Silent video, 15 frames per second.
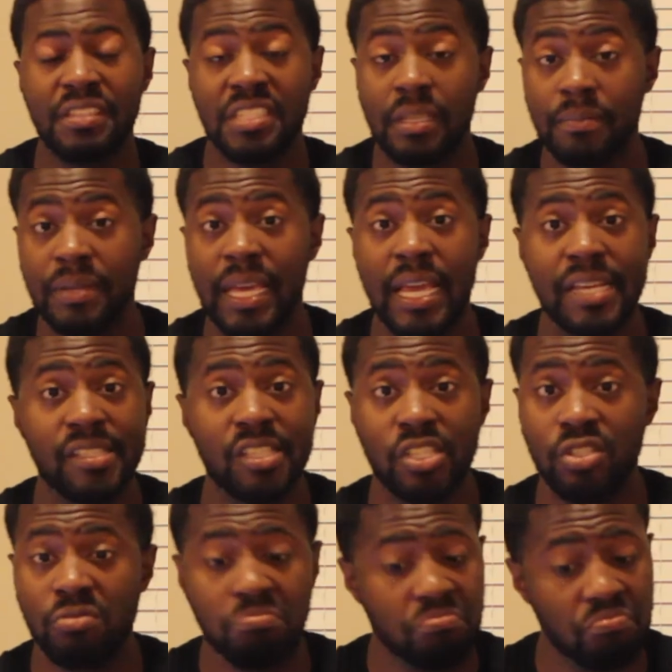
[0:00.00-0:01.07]
some days
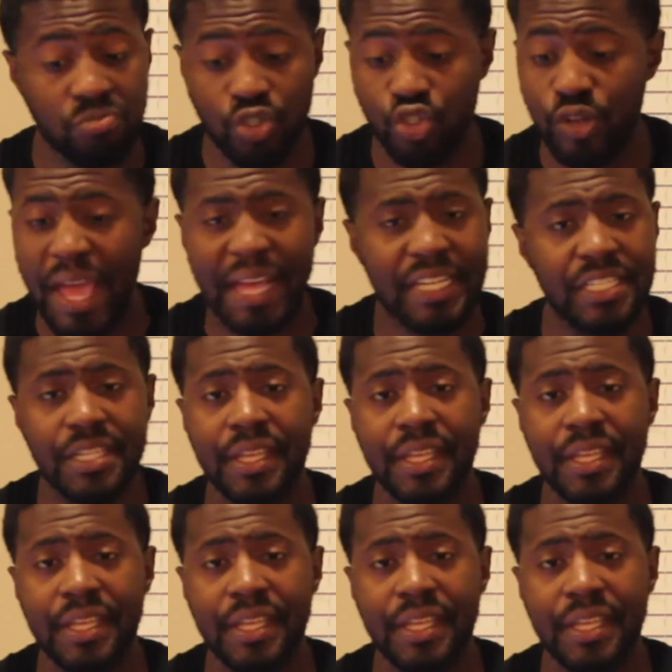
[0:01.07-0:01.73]
just strategy